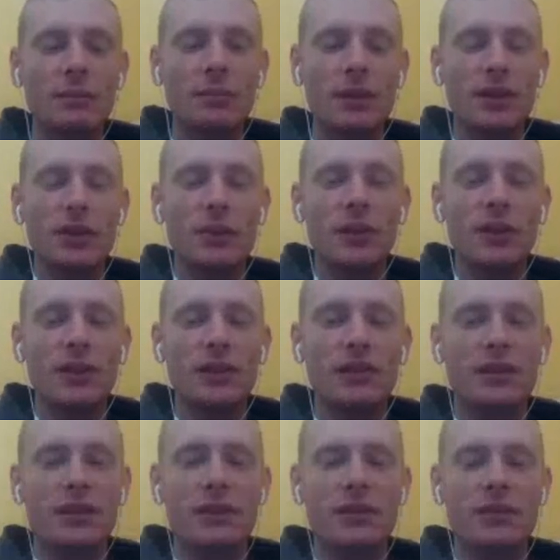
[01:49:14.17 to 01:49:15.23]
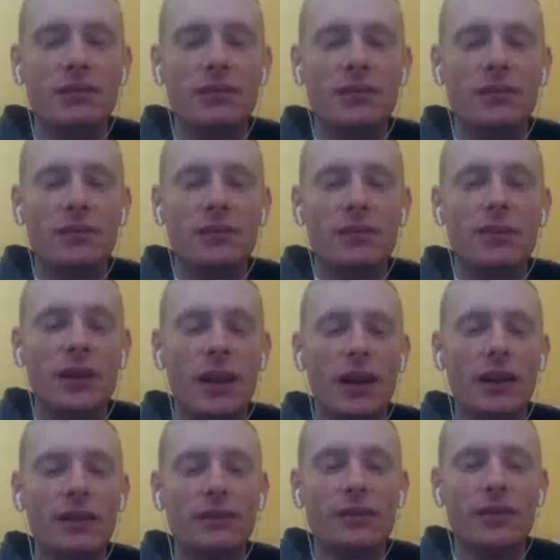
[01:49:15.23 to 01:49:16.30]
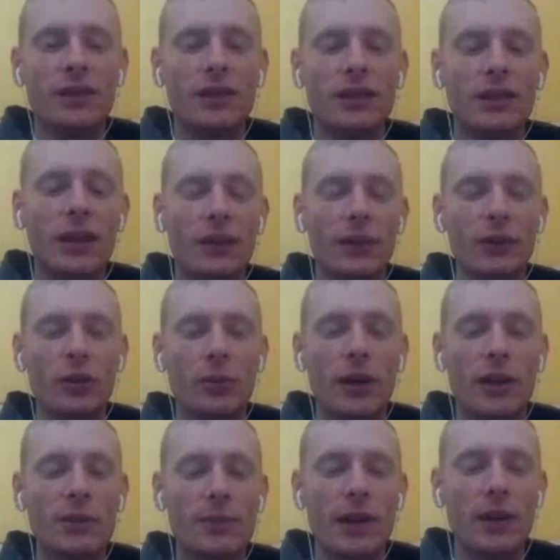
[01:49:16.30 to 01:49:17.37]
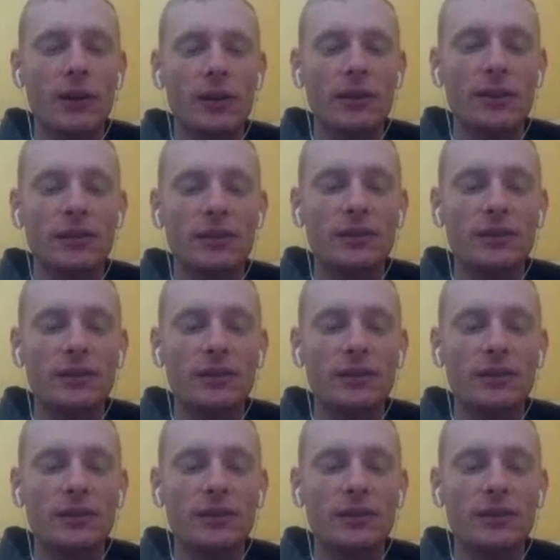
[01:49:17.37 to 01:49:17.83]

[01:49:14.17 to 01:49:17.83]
But this one's not a real boss battle.